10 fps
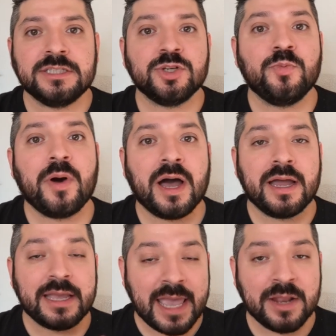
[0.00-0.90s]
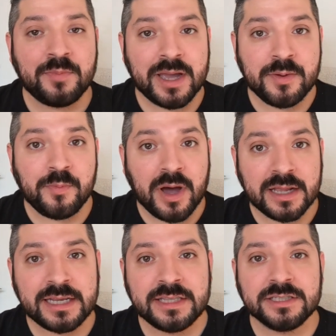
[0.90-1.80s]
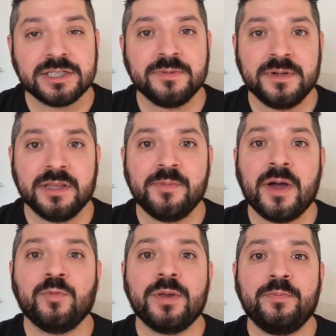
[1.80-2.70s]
And so by, again, by embodying the Sermon on the Mount,